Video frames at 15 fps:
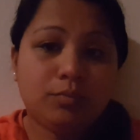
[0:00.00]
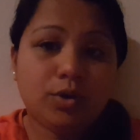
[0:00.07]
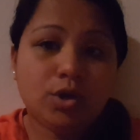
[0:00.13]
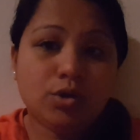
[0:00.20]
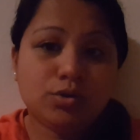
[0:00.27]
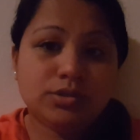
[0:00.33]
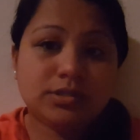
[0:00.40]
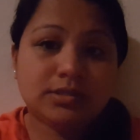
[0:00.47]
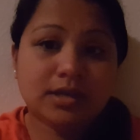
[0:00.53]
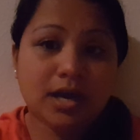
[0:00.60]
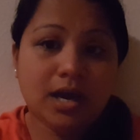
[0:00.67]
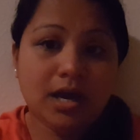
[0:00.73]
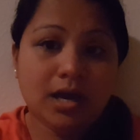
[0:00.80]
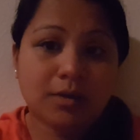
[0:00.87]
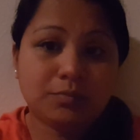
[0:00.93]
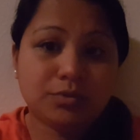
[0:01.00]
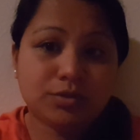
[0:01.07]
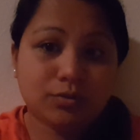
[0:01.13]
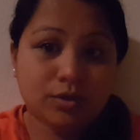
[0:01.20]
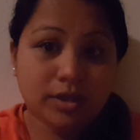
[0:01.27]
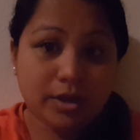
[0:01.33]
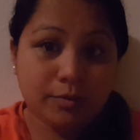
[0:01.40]
post up
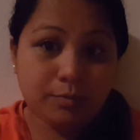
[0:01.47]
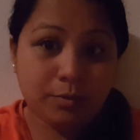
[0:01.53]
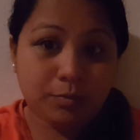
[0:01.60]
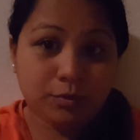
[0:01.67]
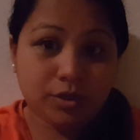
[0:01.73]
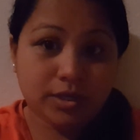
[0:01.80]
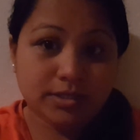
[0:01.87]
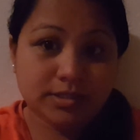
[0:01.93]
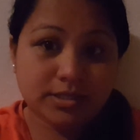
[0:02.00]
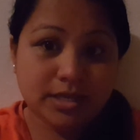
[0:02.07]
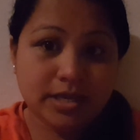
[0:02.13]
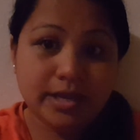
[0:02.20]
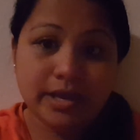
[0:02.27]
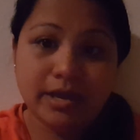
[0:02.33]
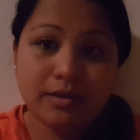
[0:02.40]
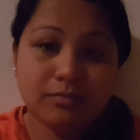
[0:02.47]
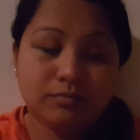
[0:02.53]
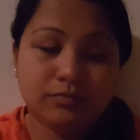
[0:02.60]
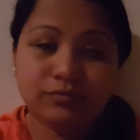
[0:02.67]
so a lot of people can see it.